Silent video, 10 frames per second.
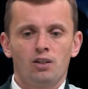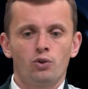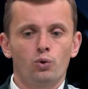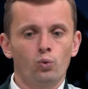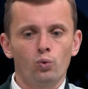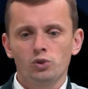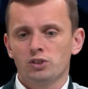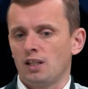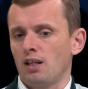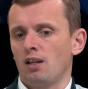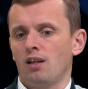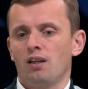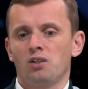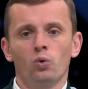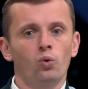use
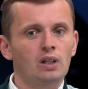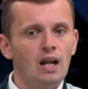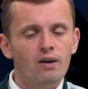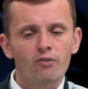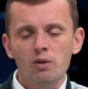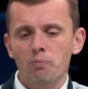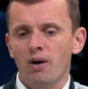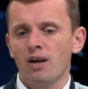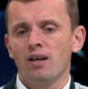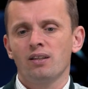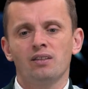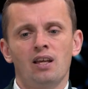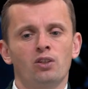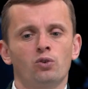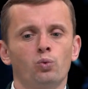a nuclear weapon
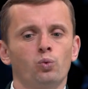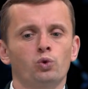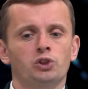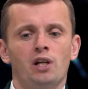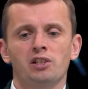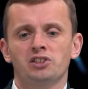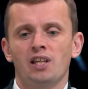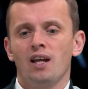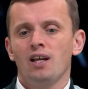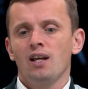and to start the